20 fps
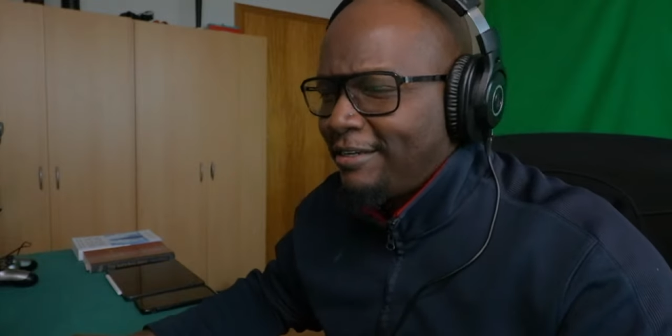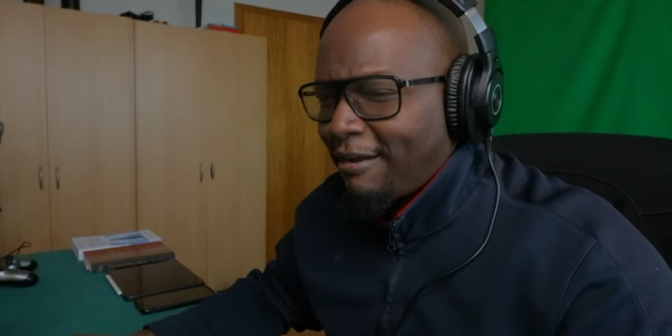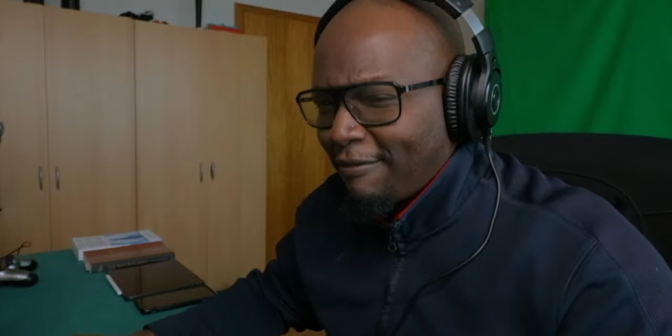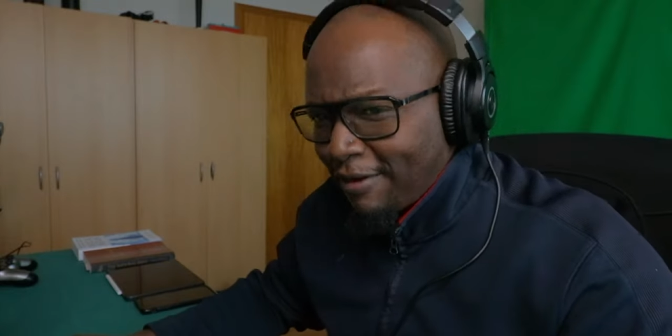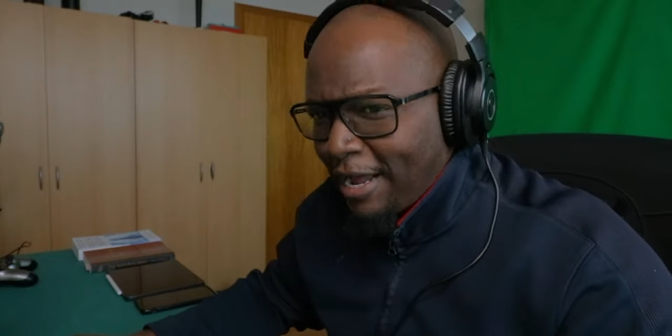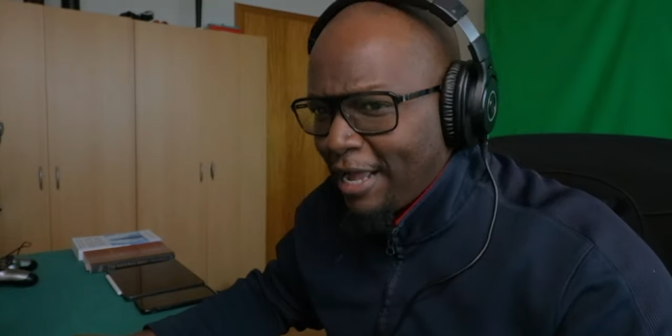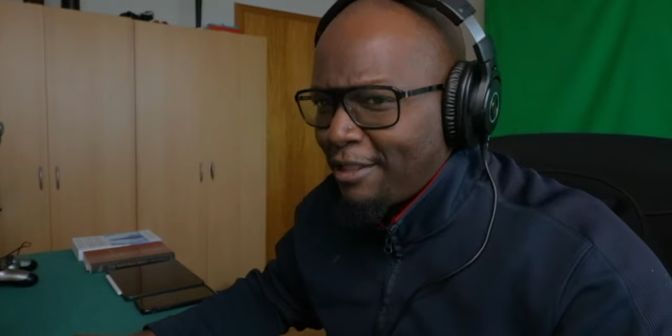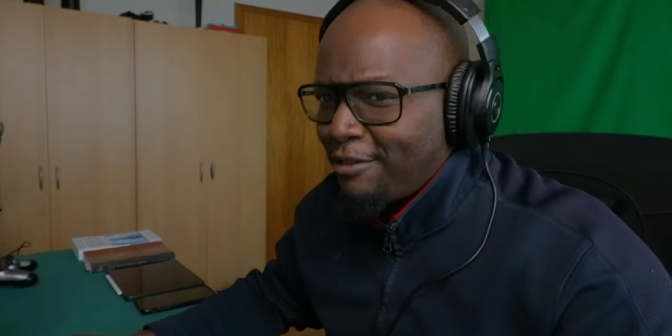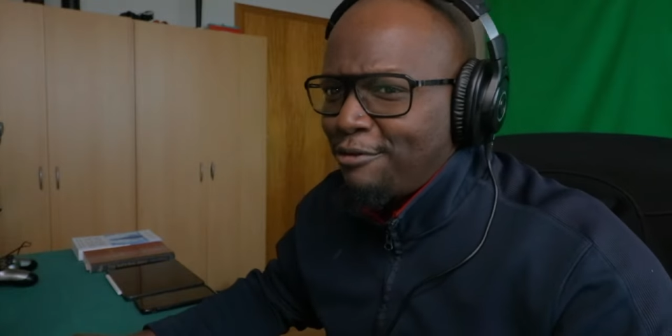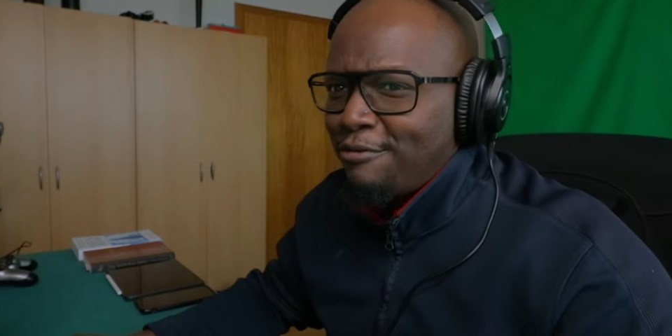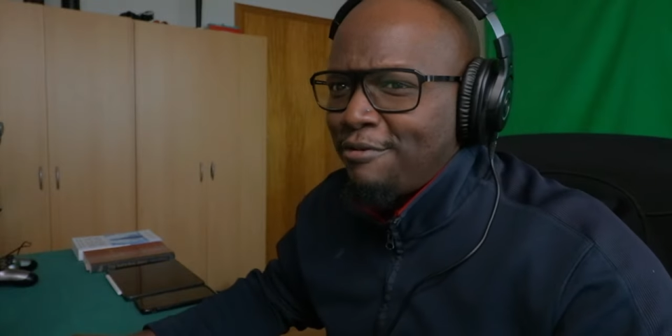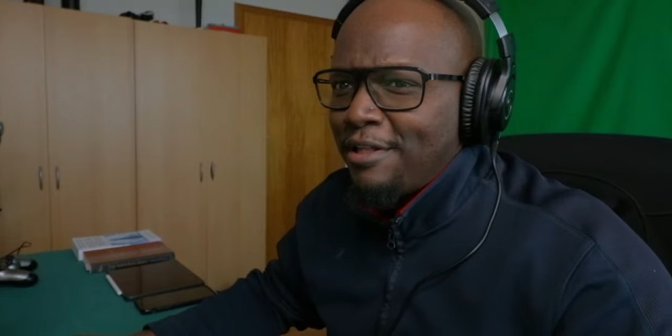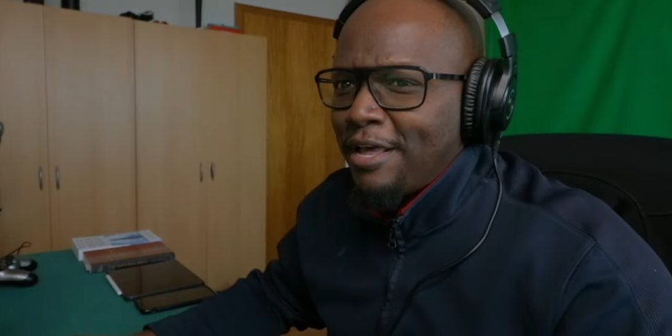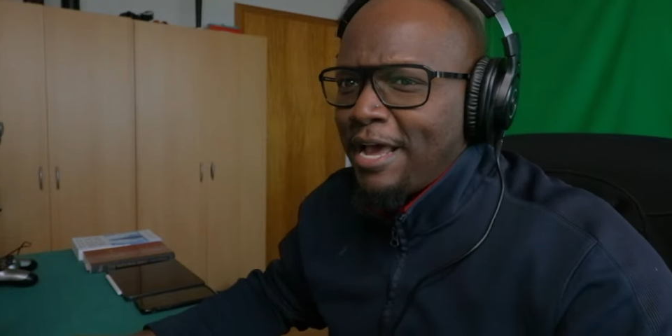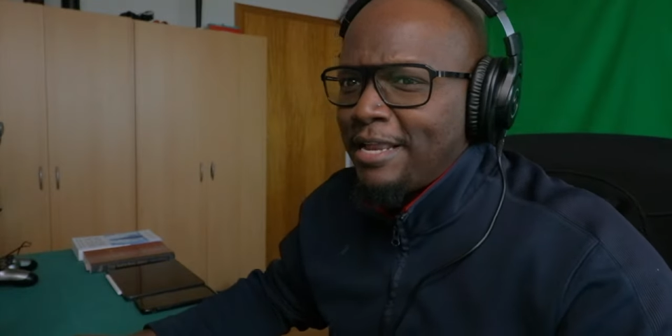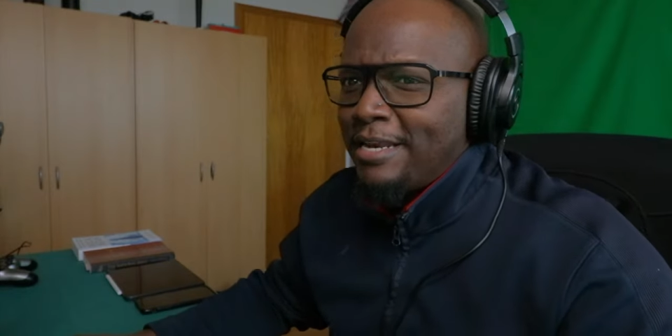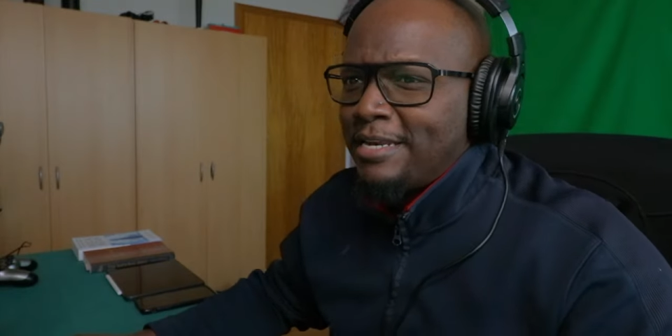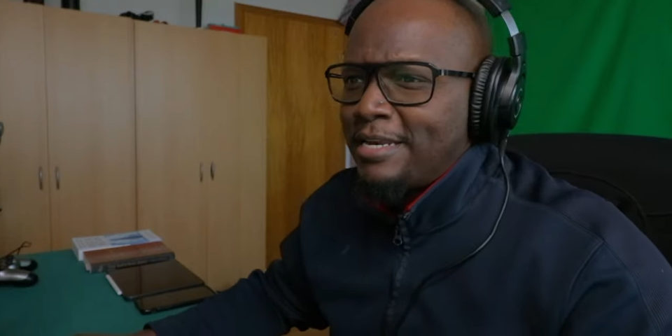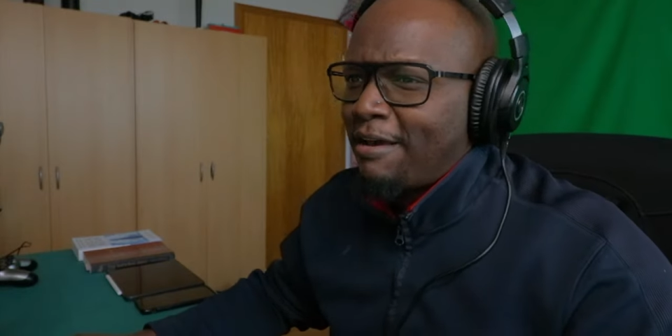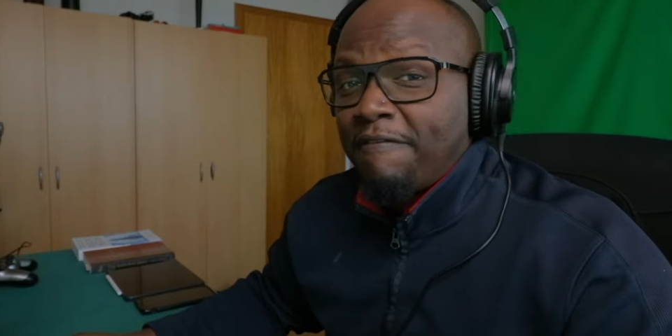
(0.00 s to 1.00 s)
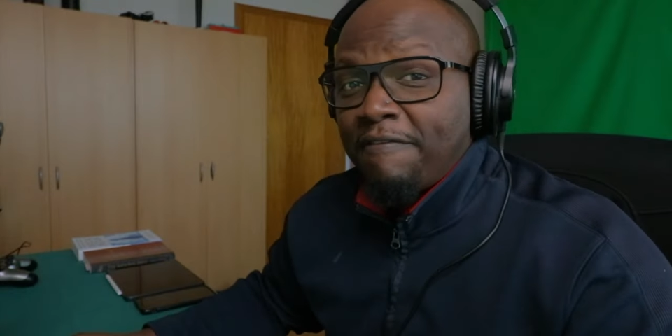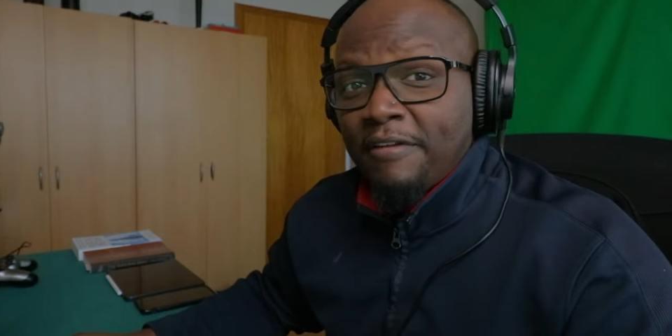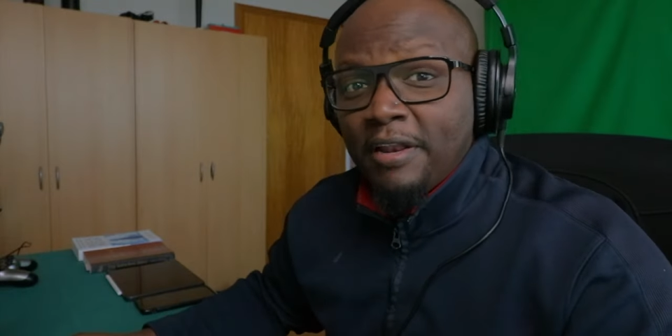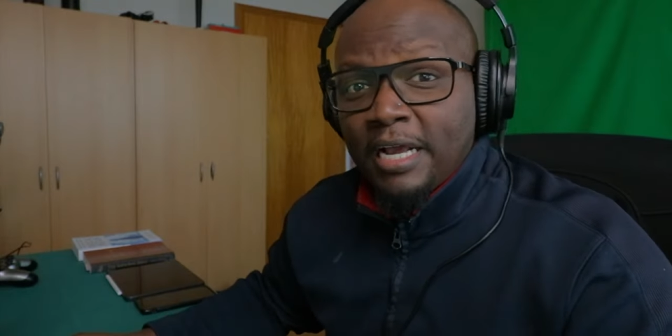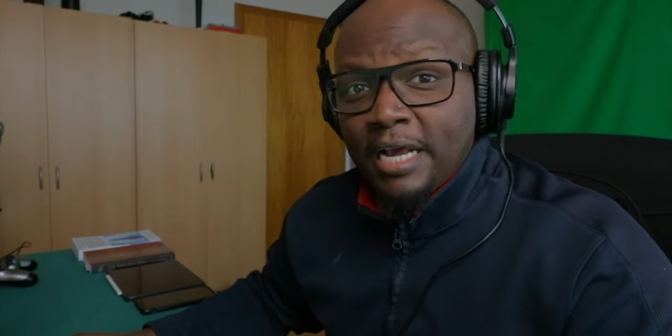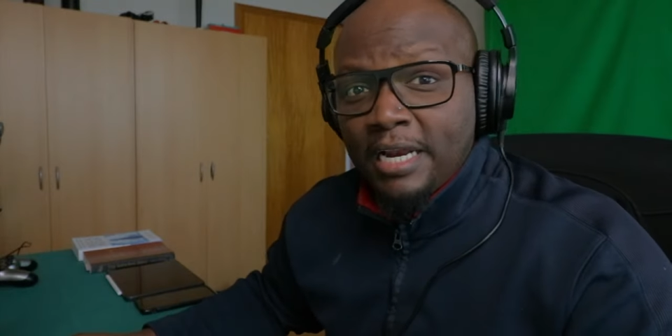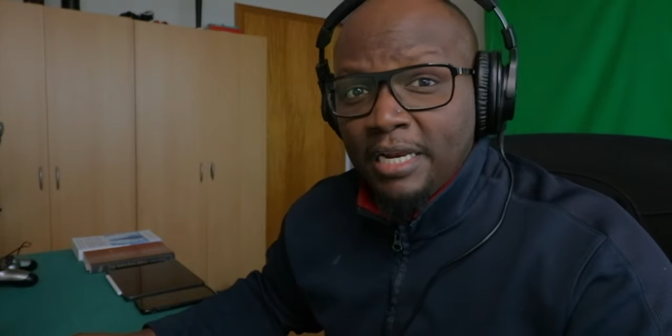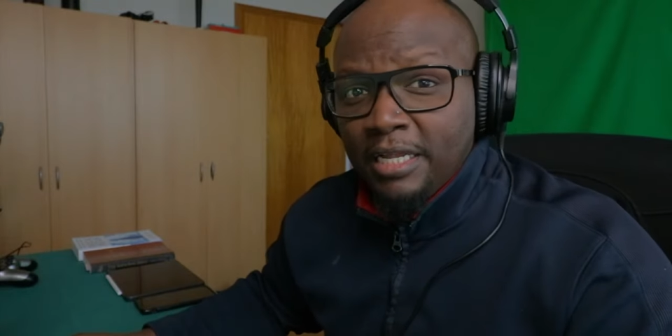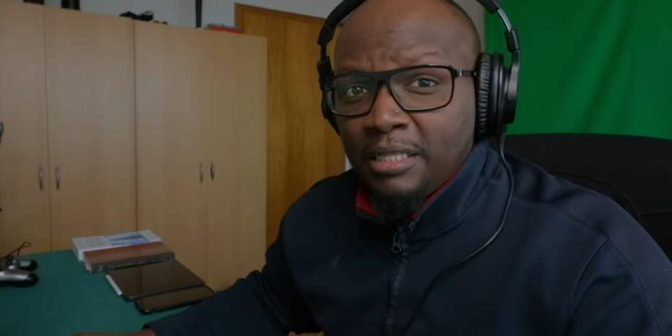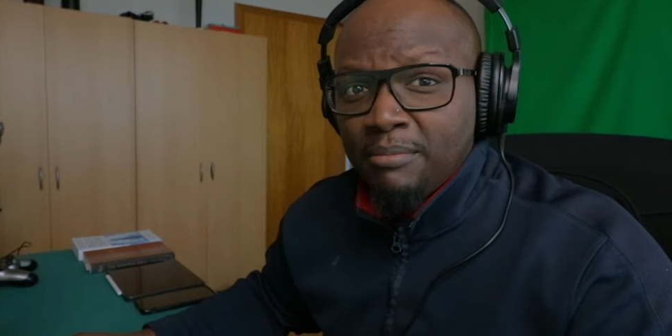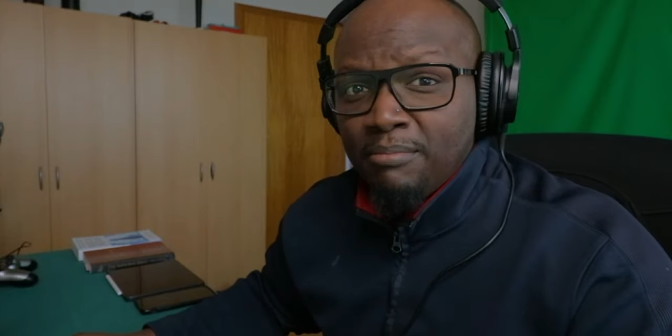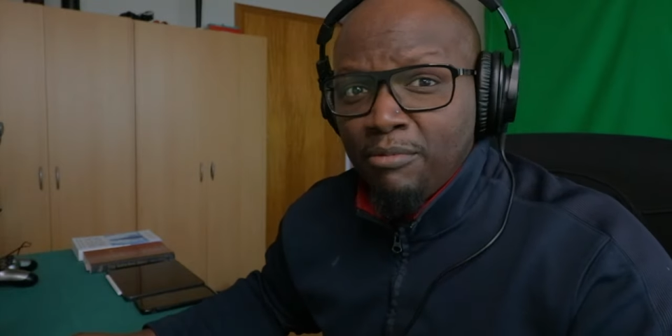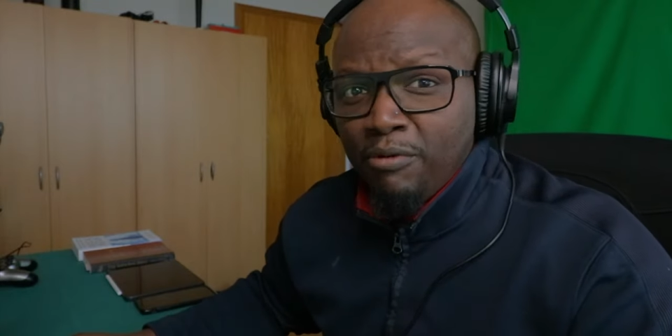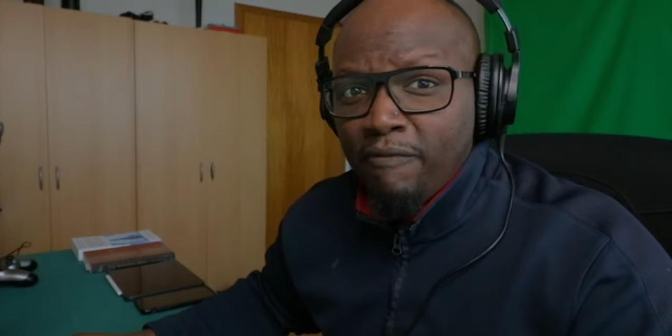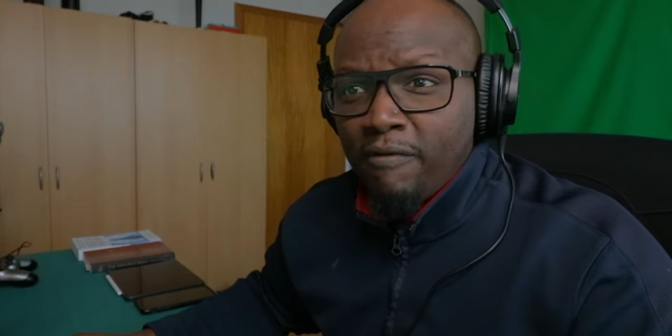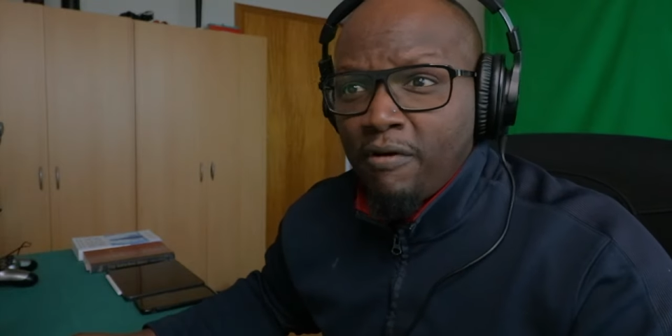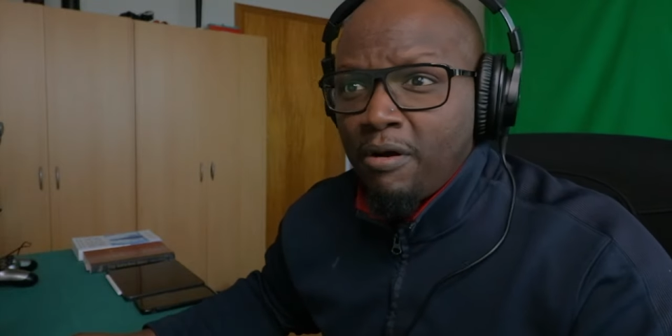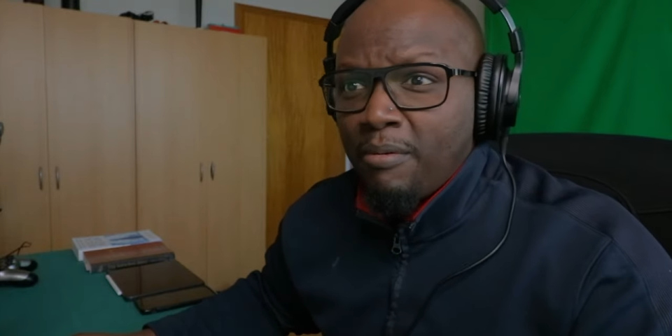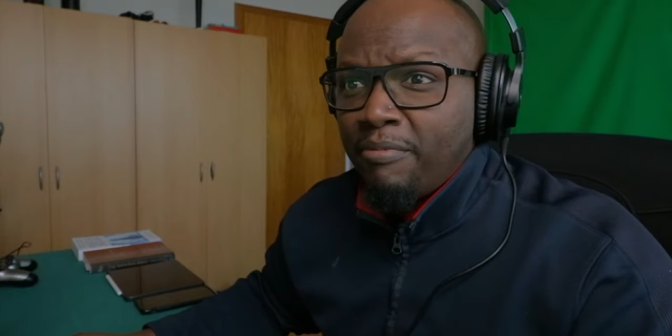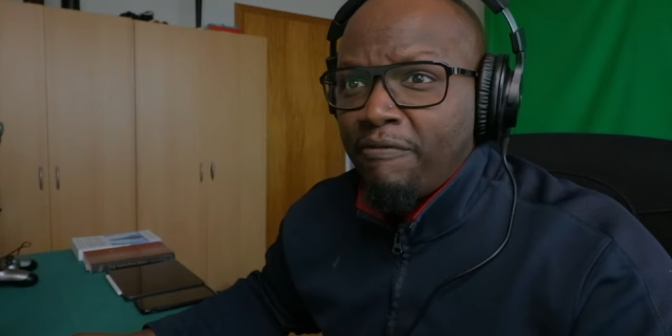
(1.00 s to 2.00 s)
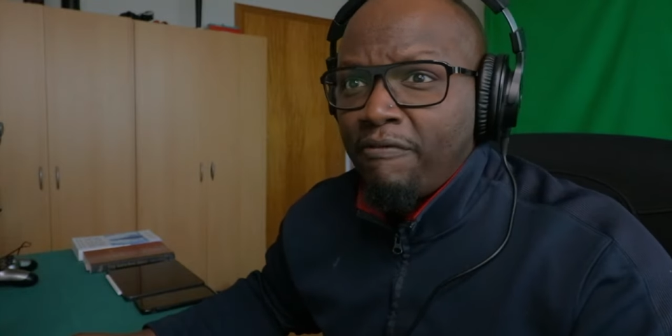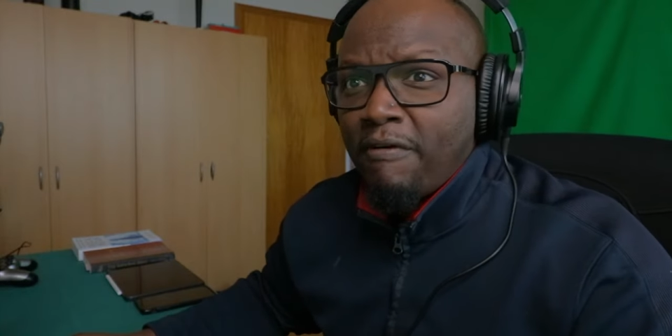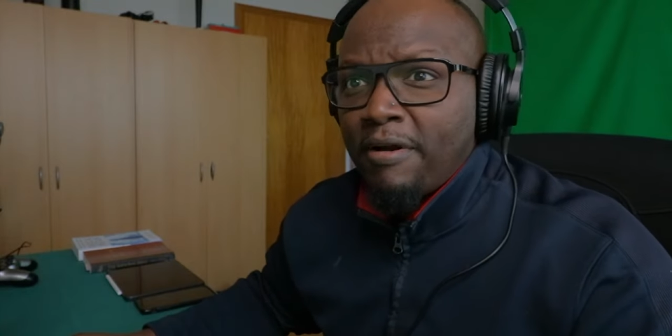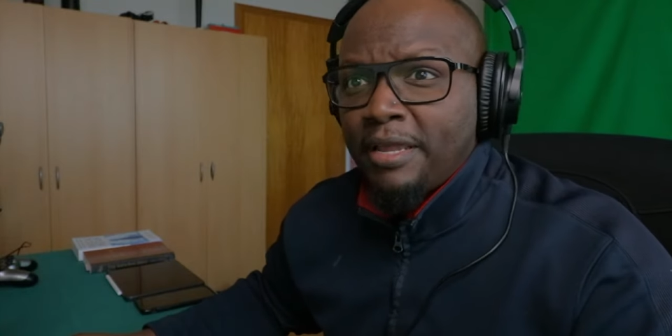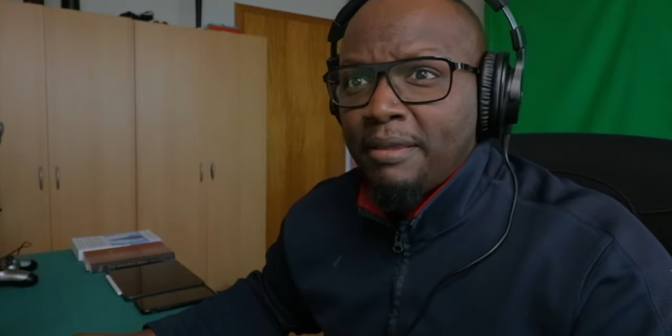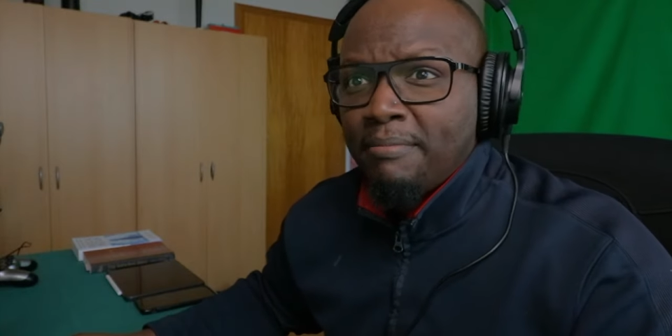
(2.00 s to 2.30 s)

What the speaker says: I've gotten through that, and I feel like I need to move on before I